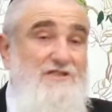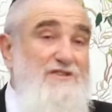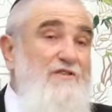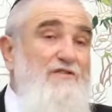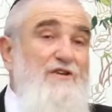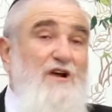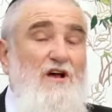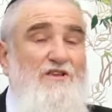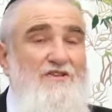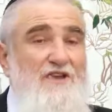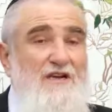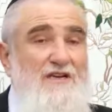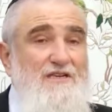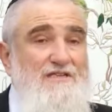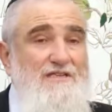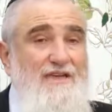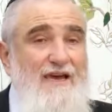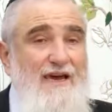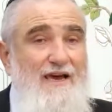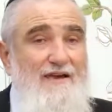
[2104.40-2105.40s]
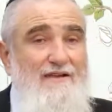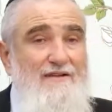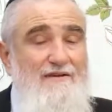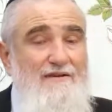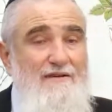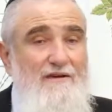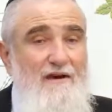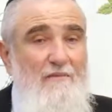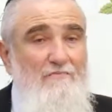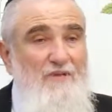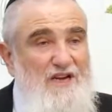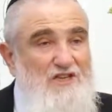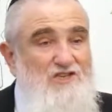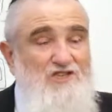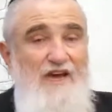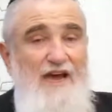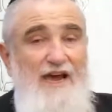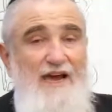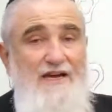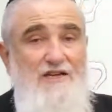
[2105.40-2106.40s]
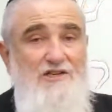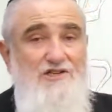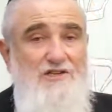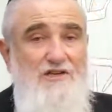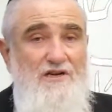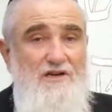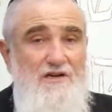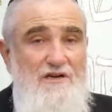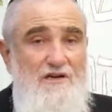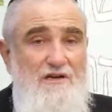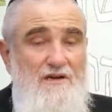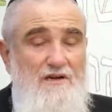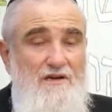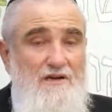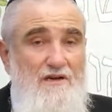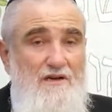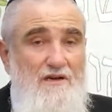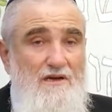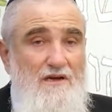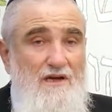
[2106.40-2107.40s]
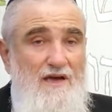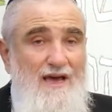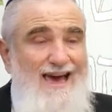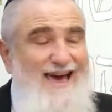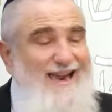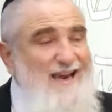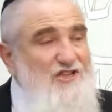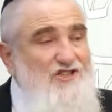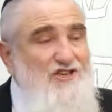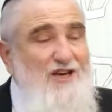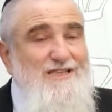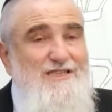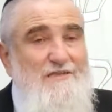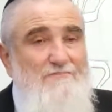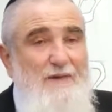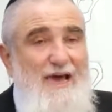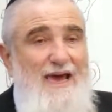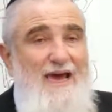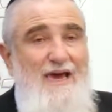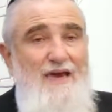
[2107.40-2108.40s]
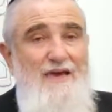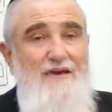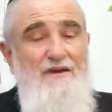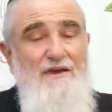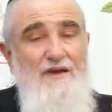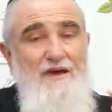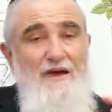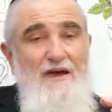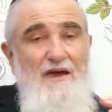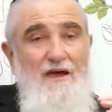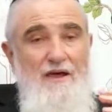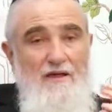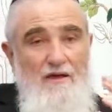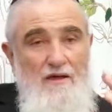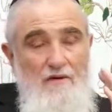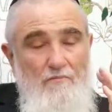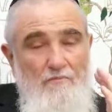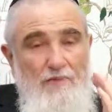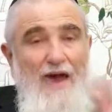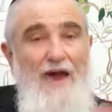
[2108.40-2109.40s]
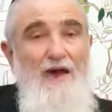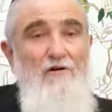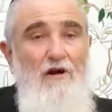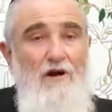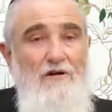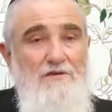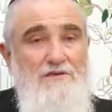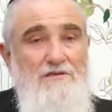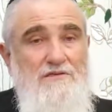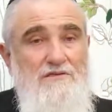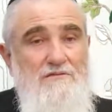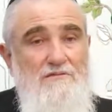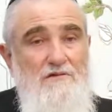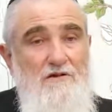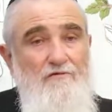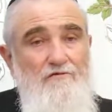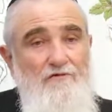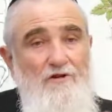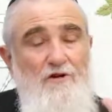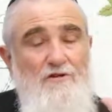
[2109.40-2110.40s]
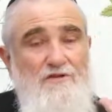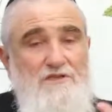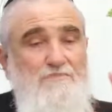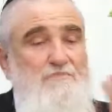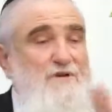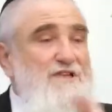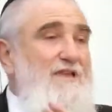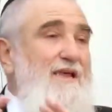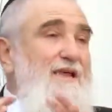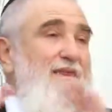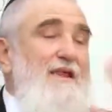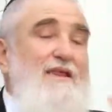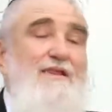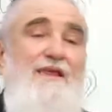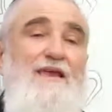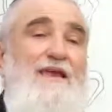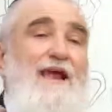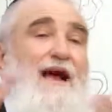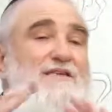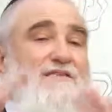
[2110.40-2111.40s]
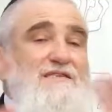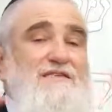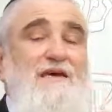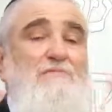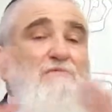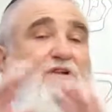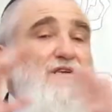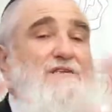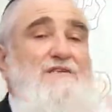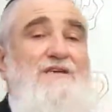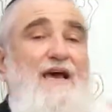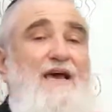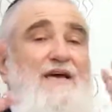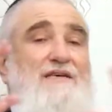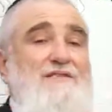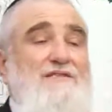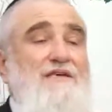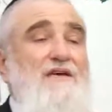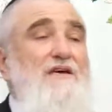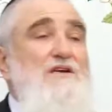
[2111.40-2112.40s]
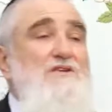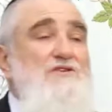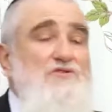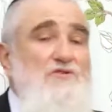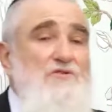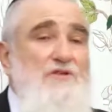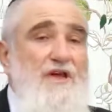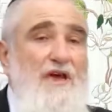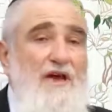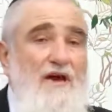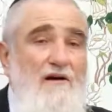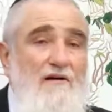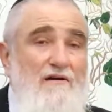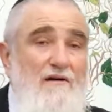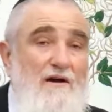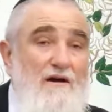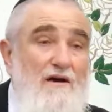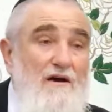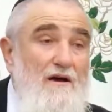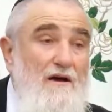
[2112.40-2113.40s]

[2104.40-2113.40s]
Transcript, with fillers: is difficult to understand, but it changed, and it just made peros, fruits, but they're not similar in taste to their